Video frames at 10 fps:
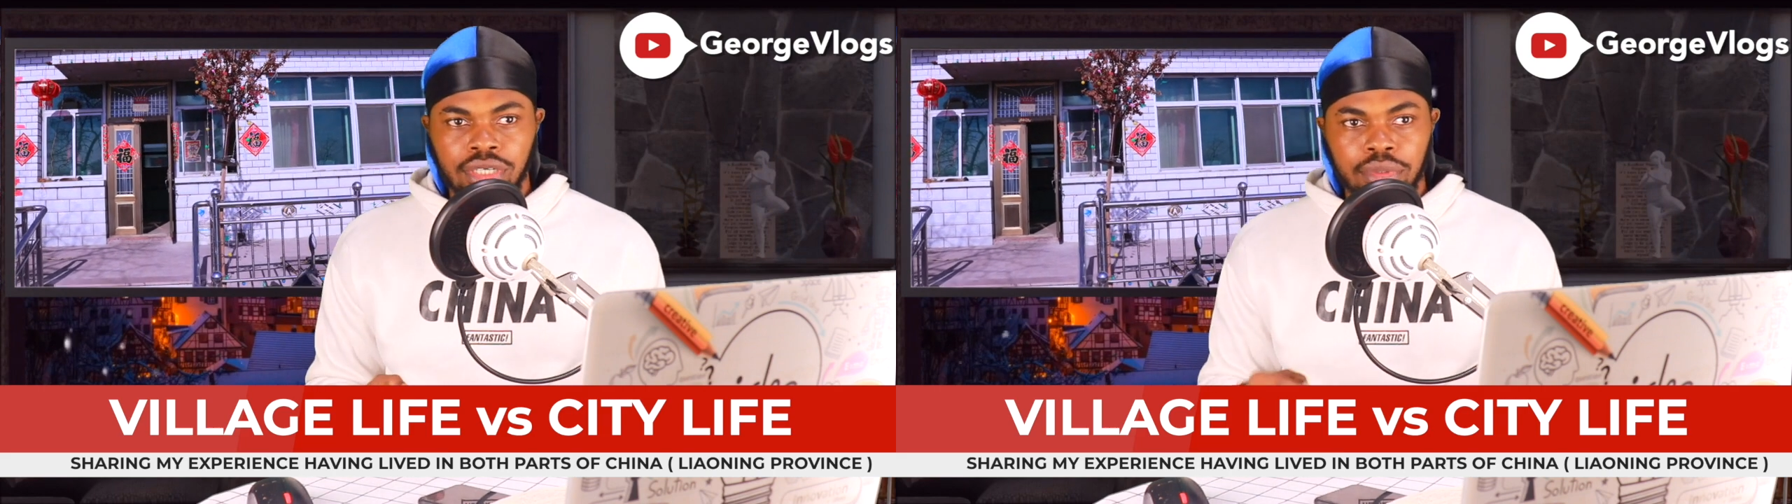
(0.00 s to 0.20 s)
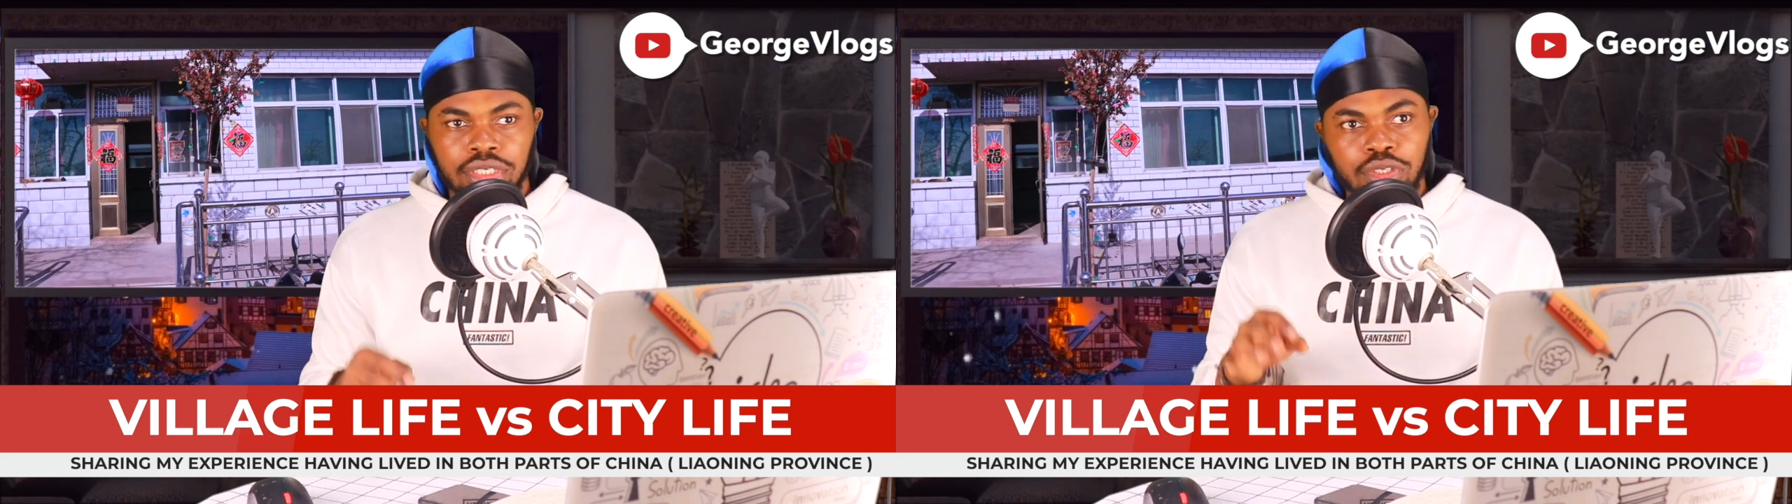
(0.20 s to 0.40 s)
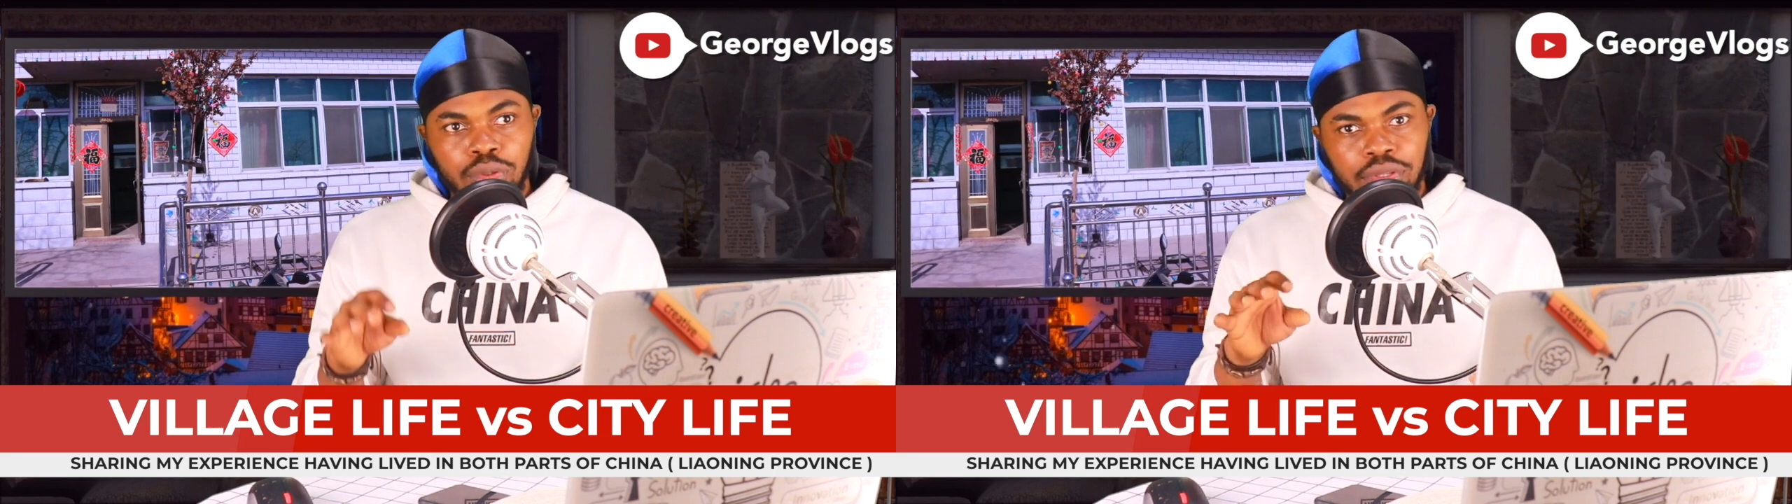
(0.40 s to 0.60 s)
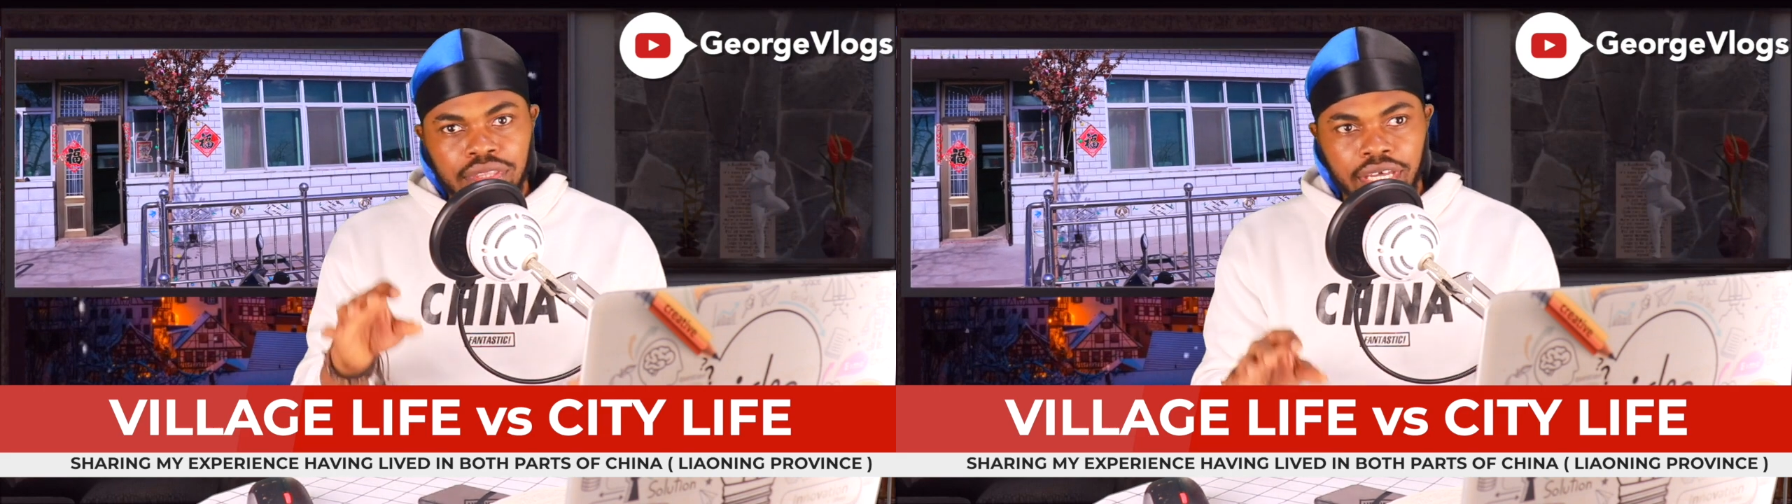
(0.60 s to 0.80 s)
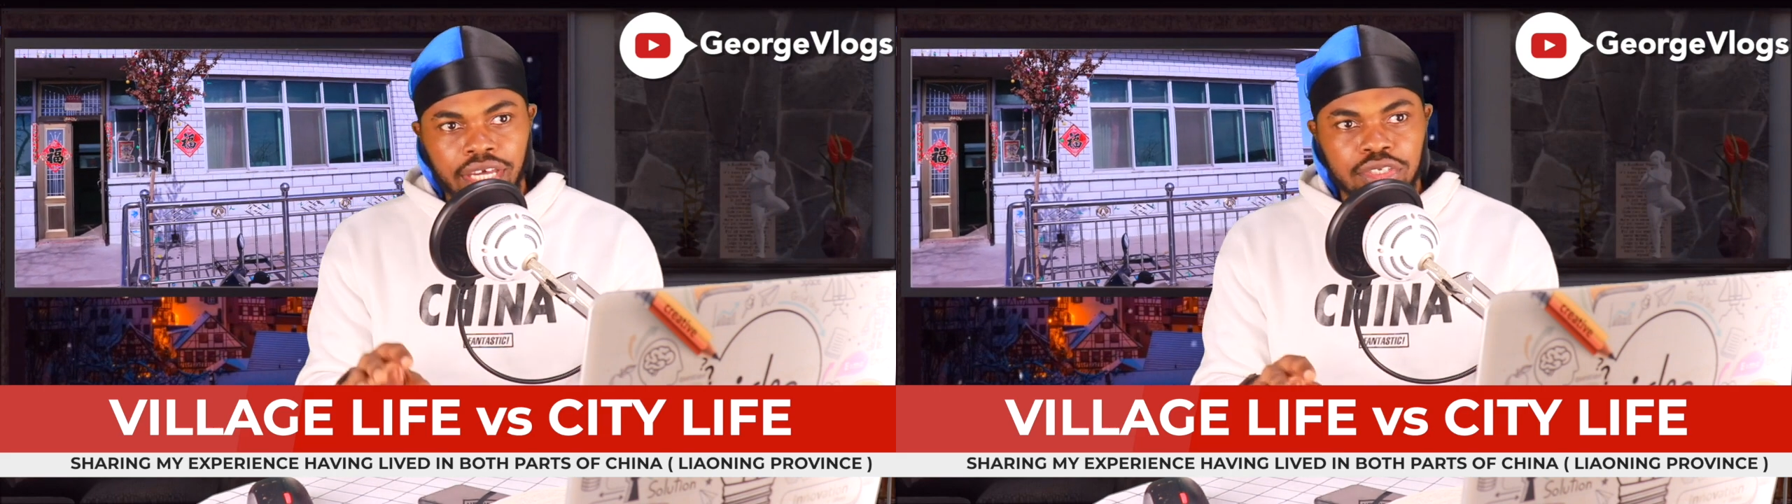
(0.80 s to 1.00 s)
when you go
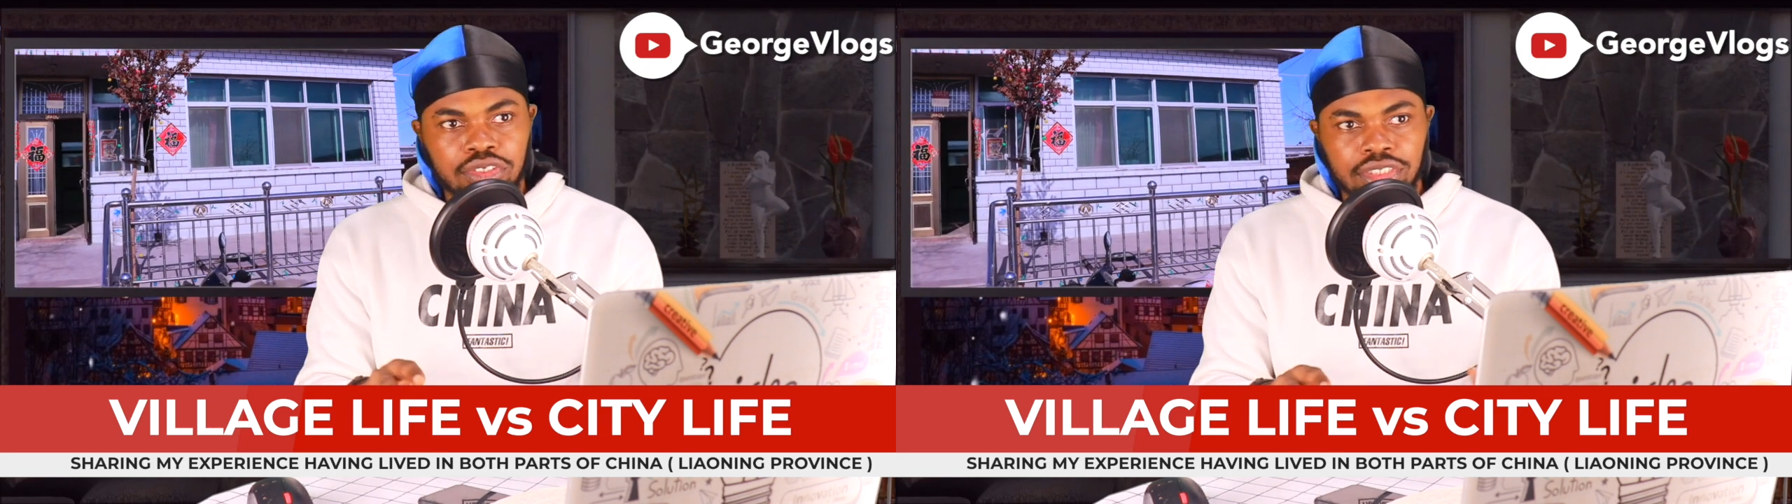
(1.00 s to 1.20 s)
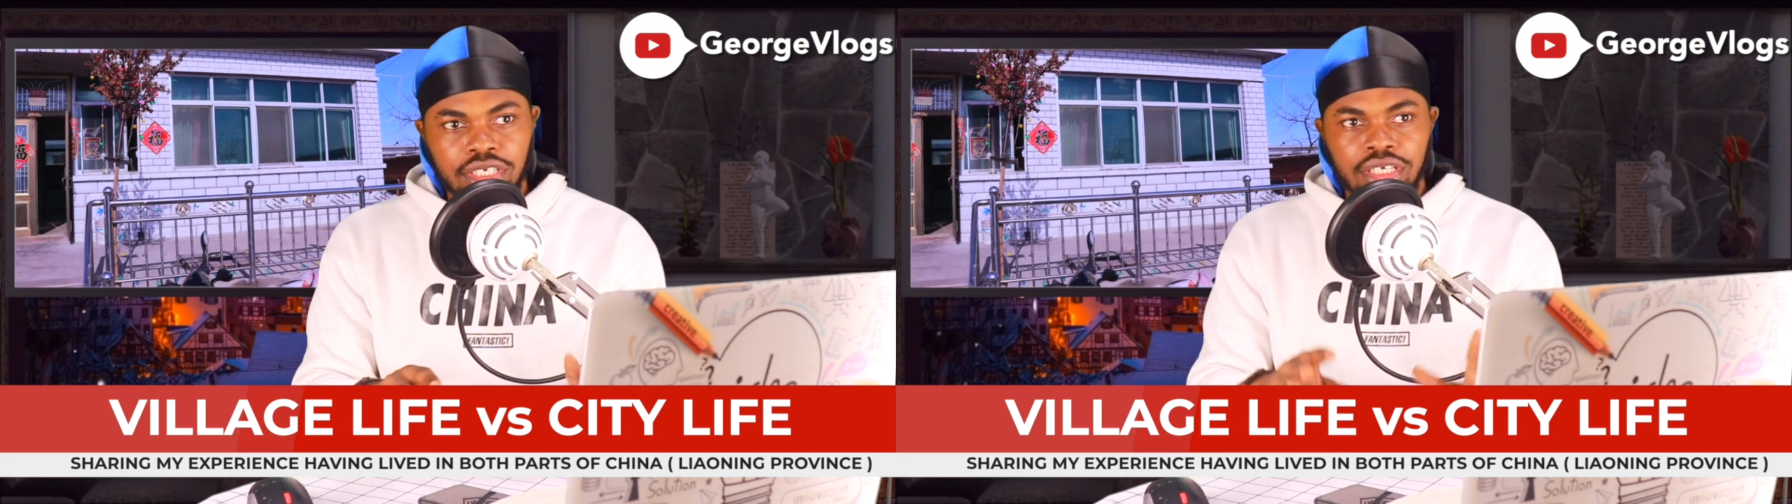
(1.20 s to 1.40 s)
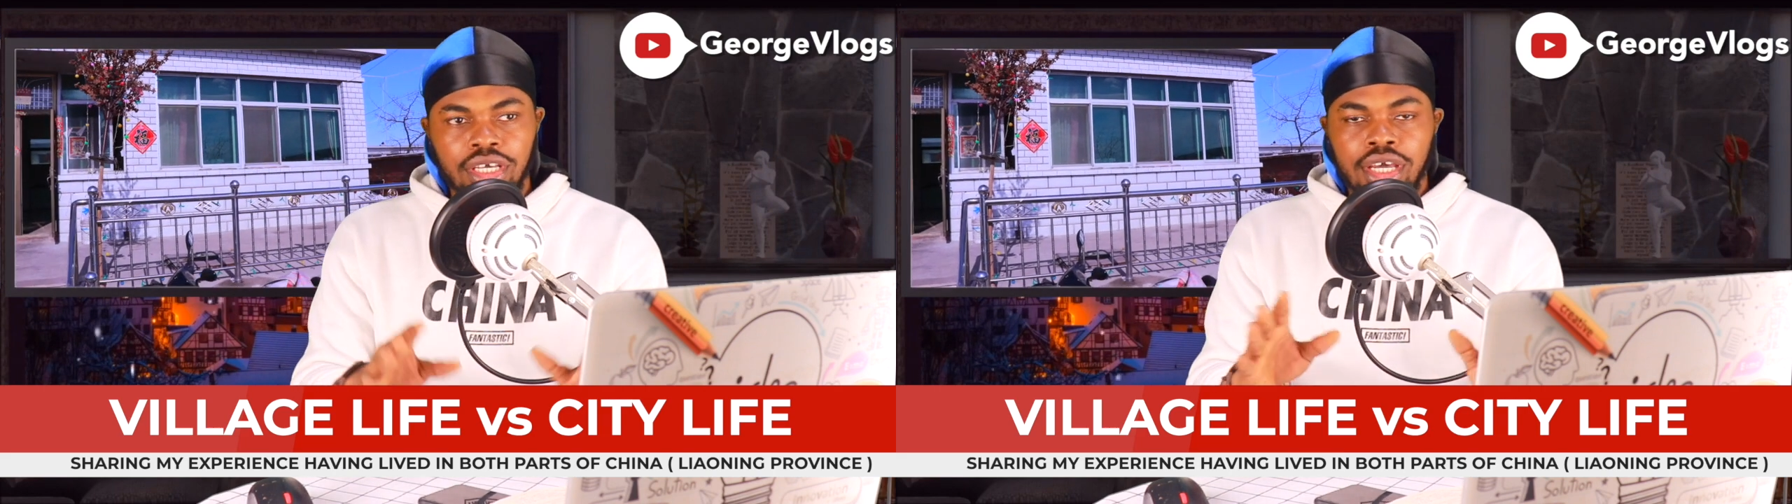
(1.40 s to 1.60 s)
there, you see